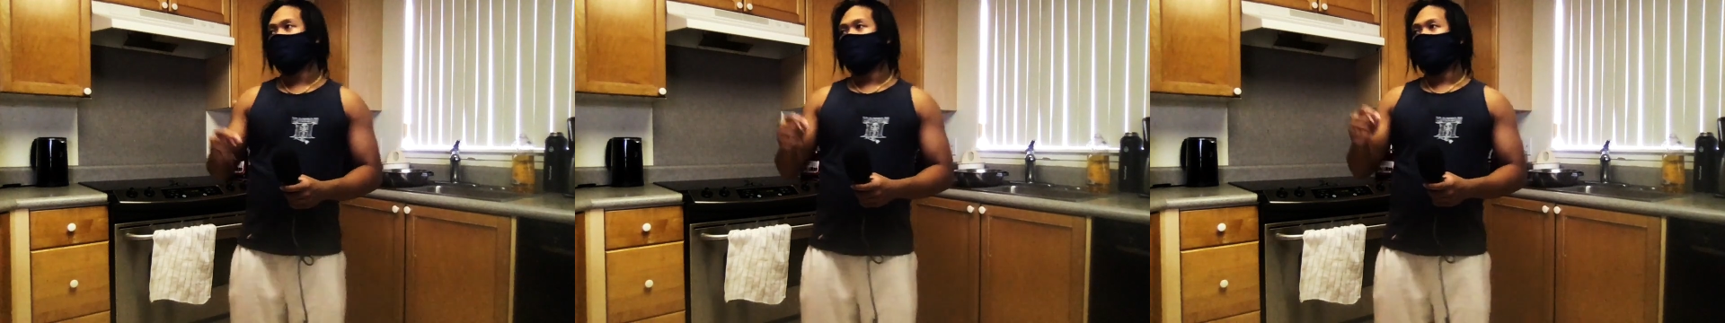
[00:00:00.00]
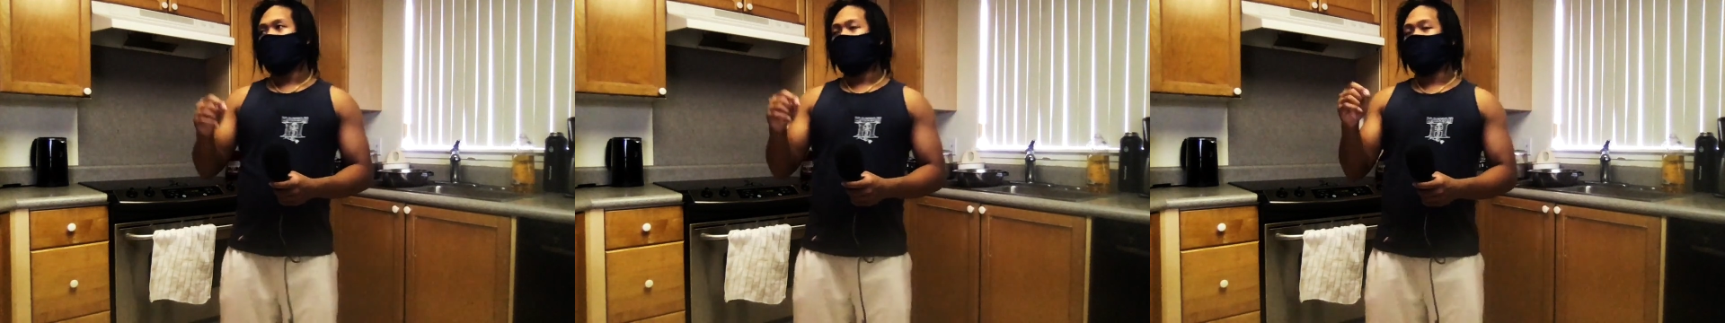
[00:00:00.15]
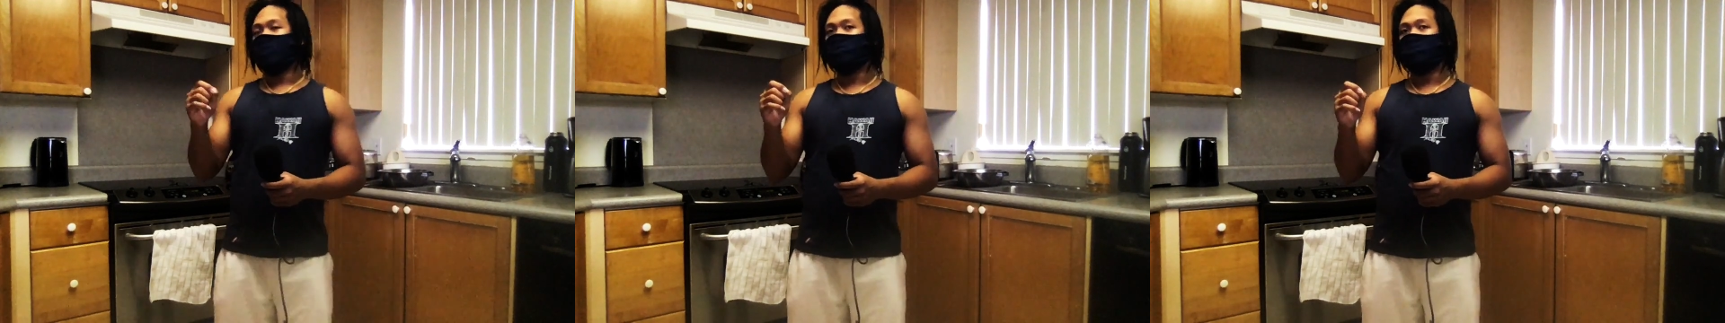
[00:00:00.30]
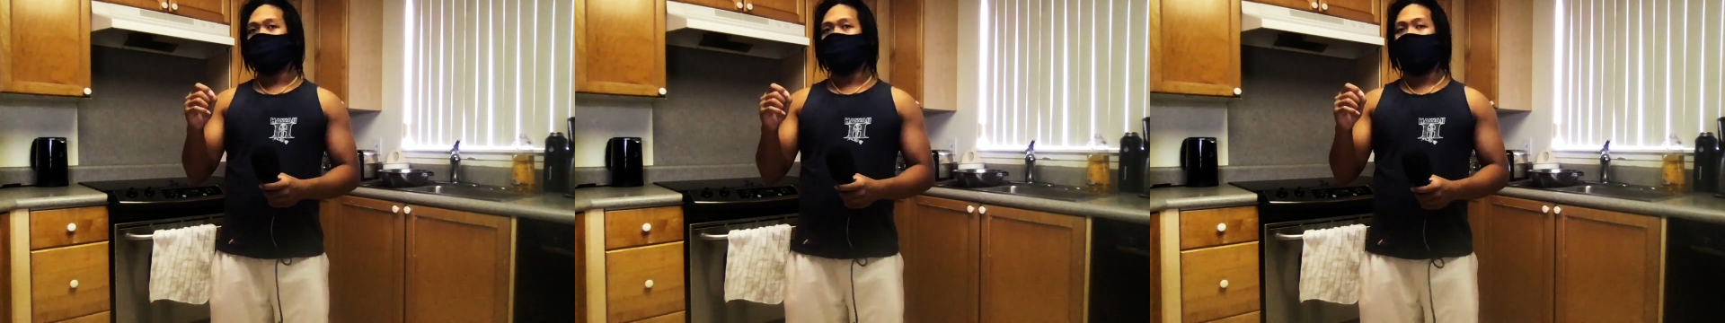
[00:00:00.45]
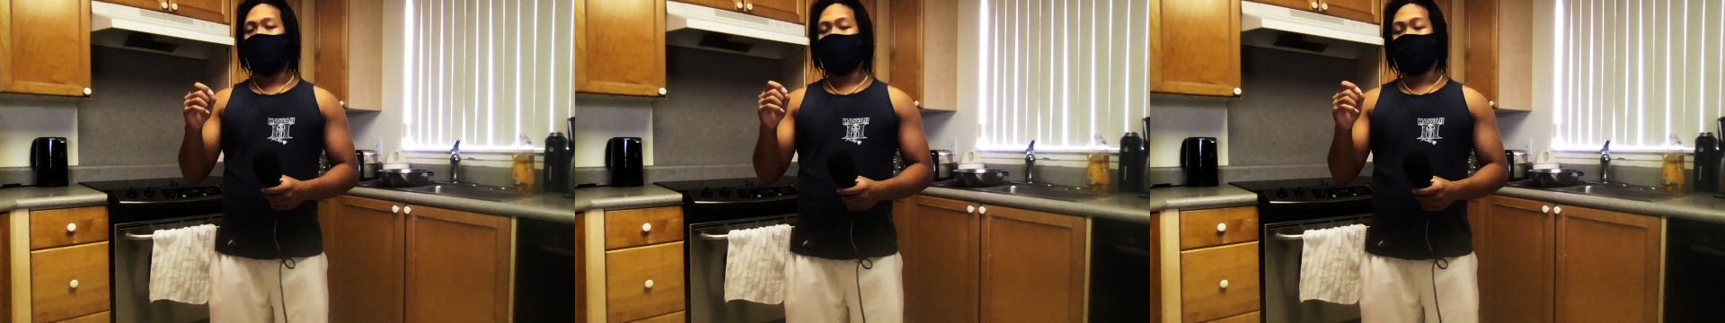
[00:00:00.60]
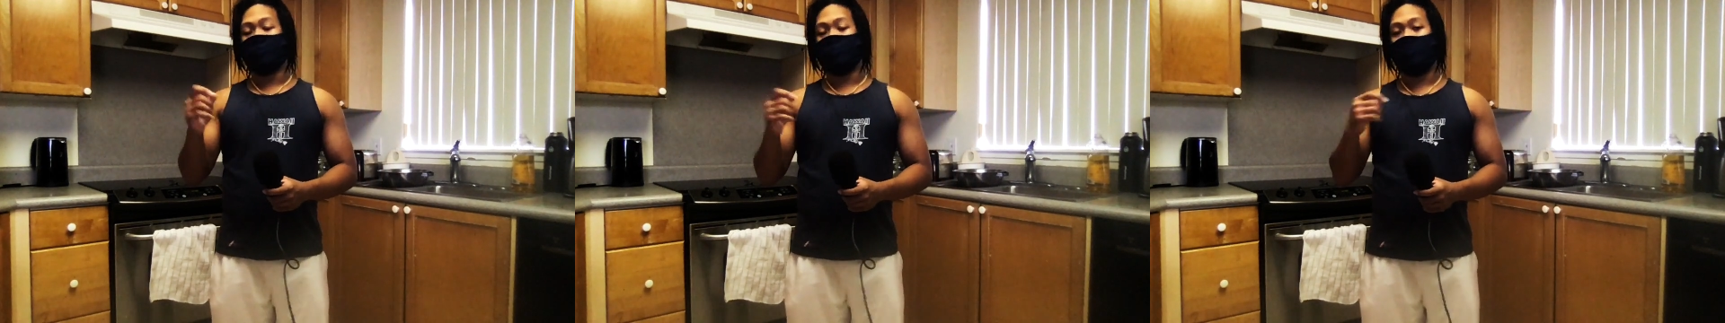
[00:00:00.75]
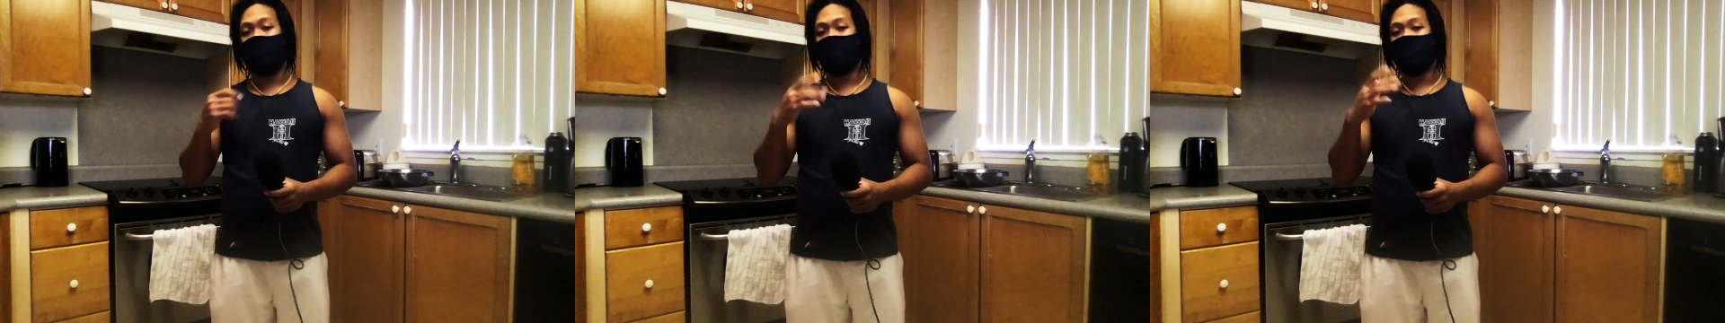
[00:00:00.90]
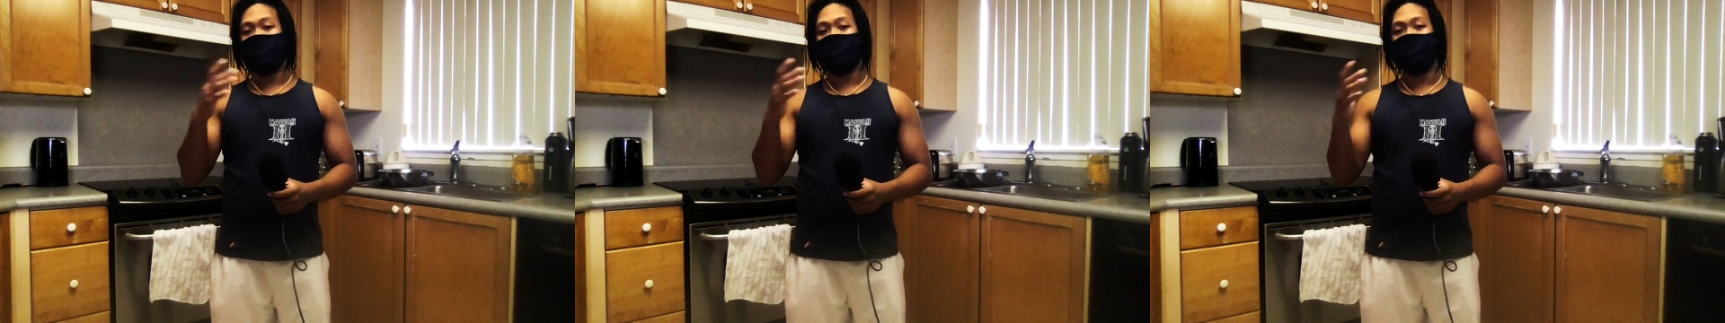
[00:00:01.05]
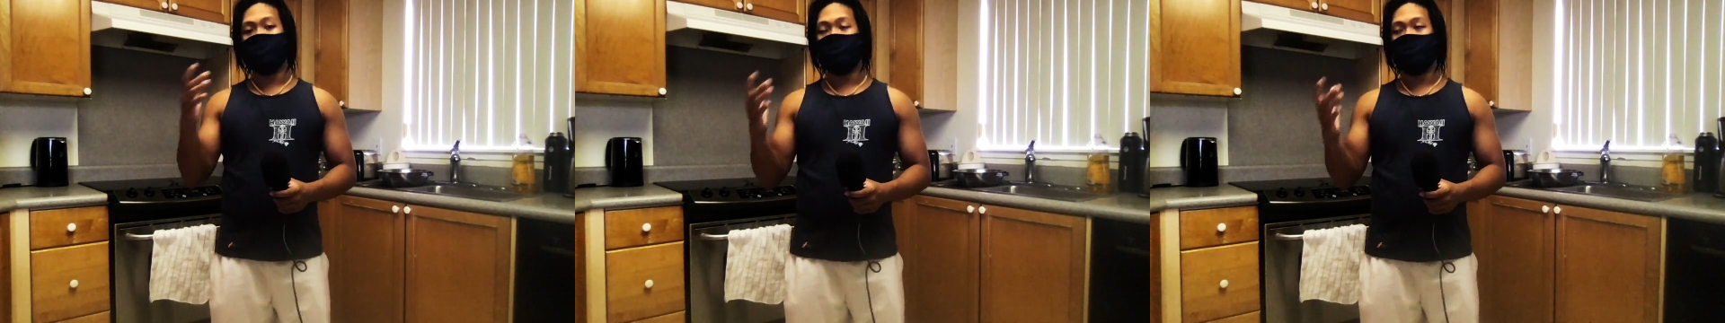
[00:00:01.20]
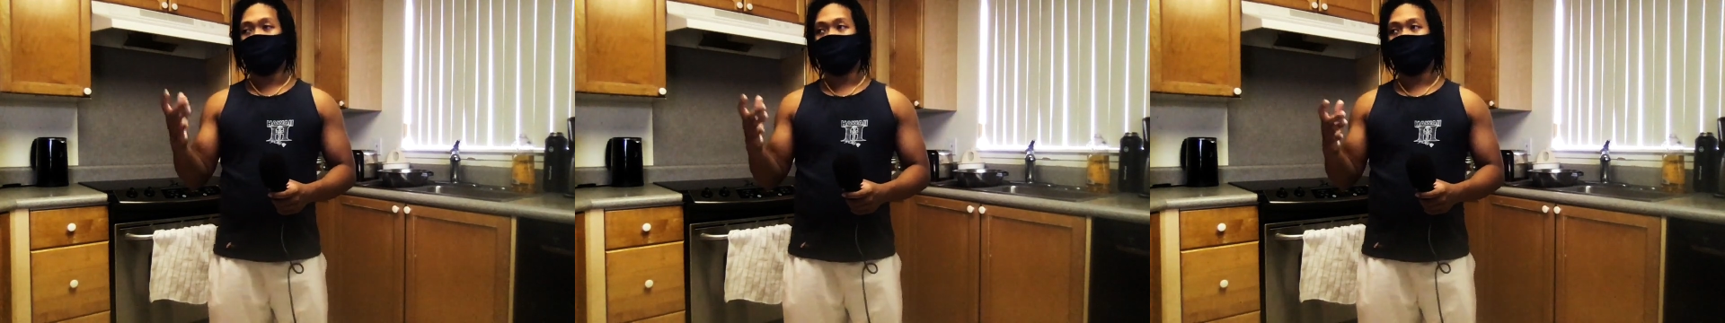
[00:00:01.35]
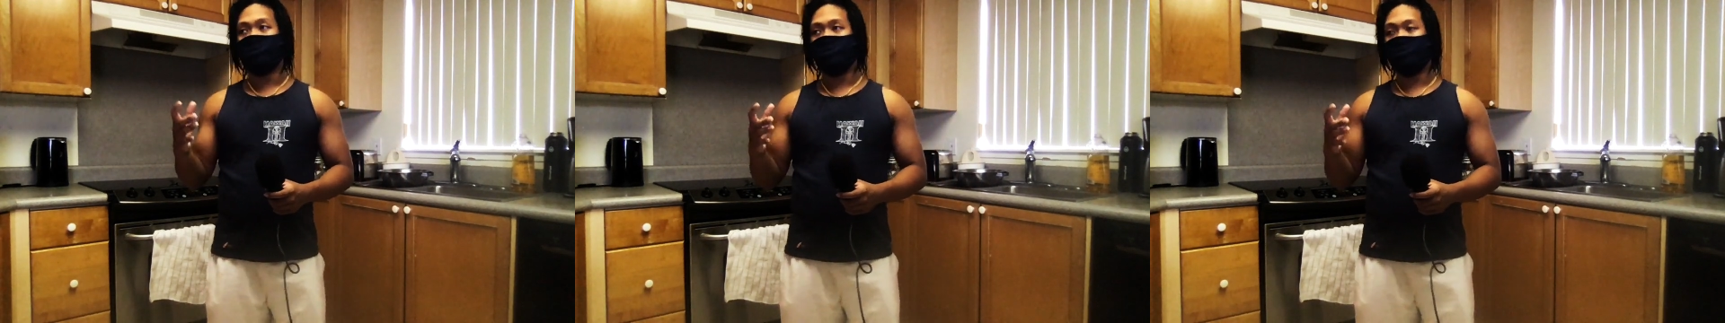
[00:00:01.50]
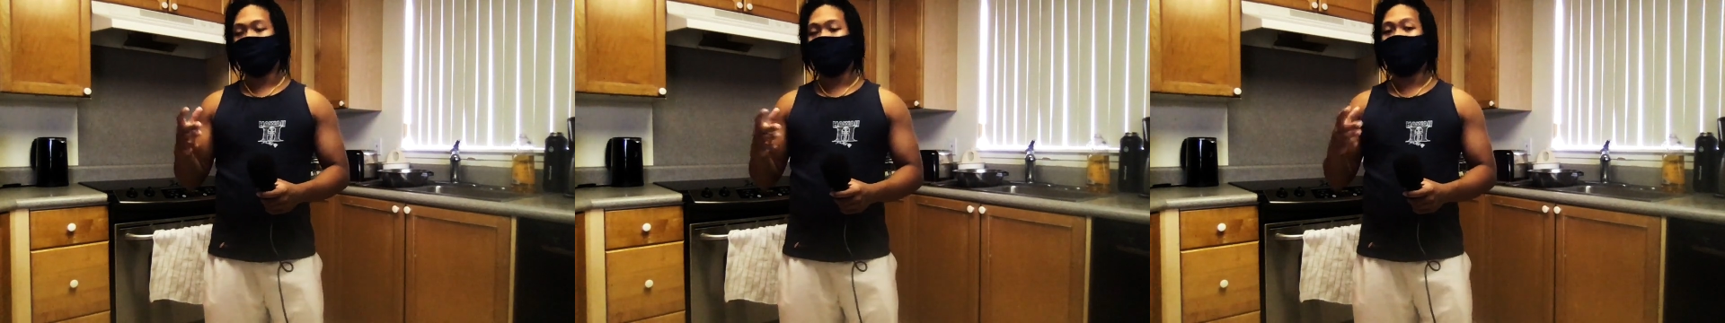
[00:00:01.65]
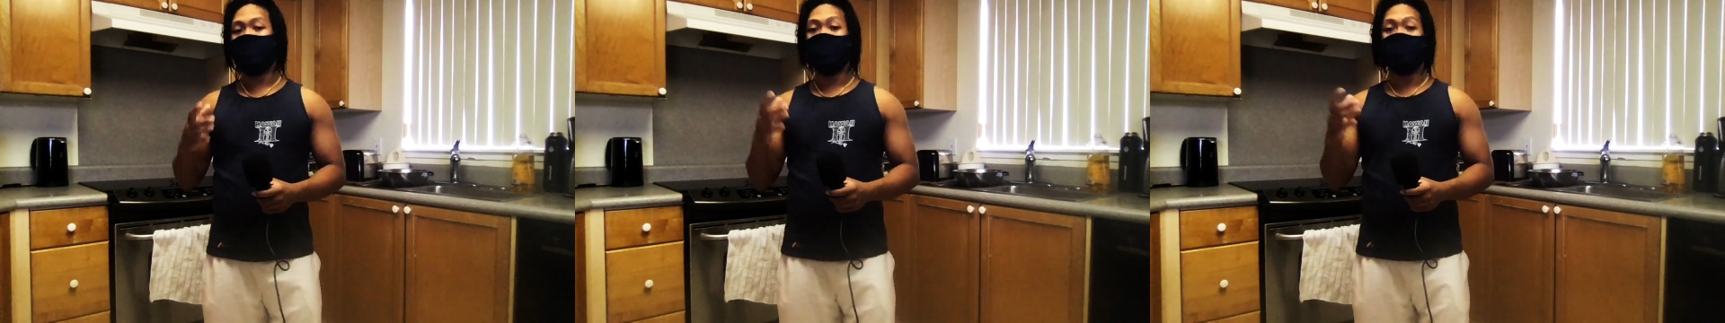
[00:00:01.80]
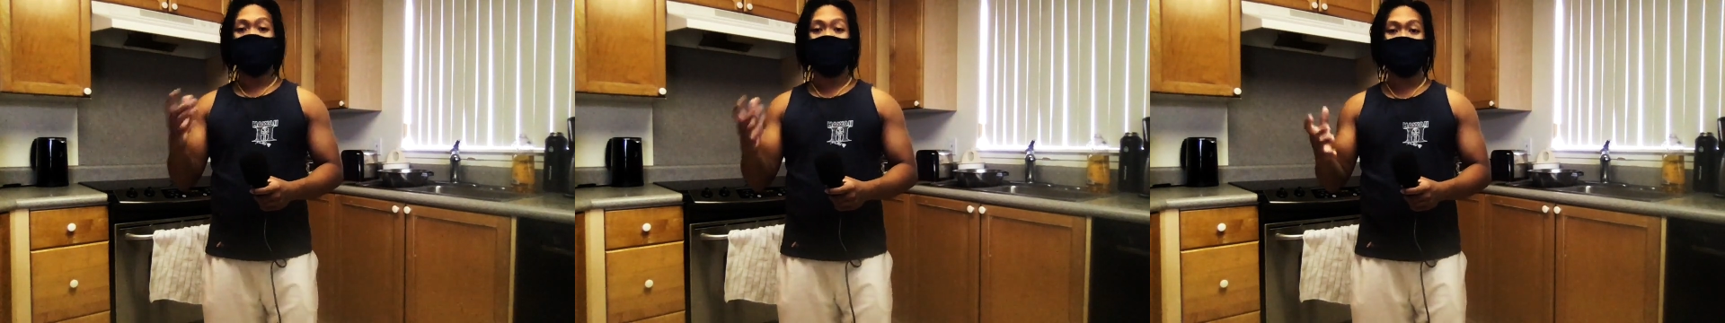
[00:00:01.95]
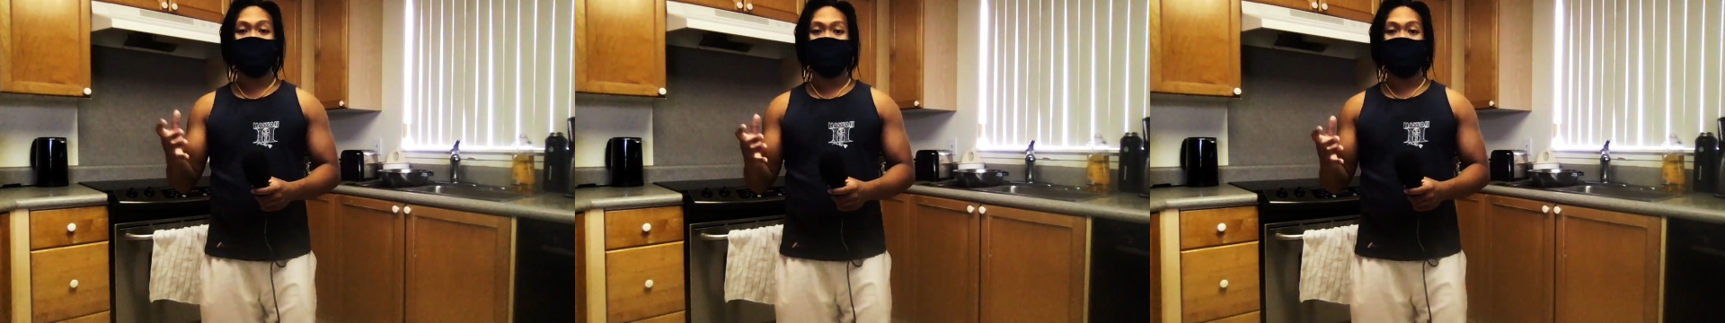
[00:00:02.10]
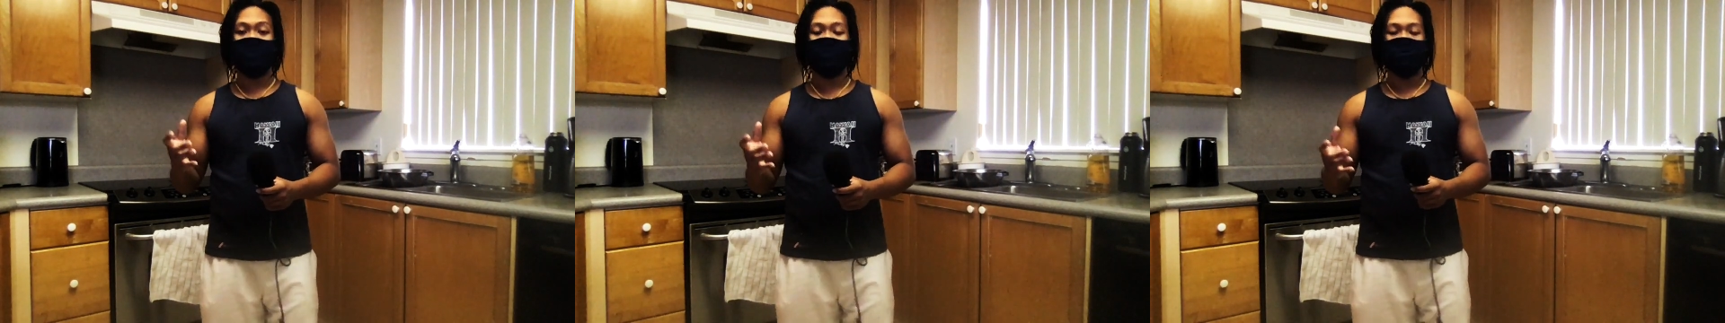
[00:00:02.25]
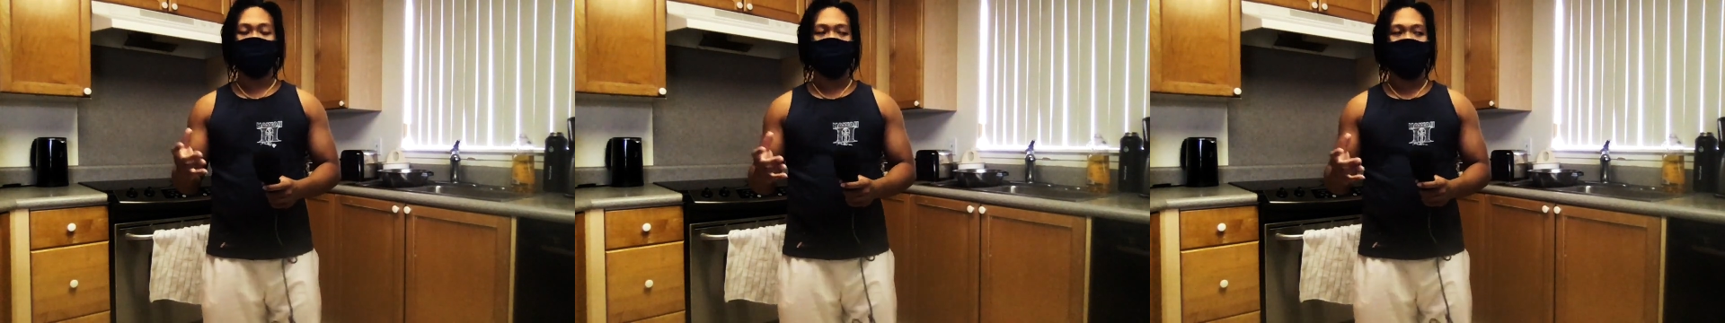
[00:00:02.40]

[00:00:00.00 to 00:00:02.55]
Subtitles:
I've had to take a rest day.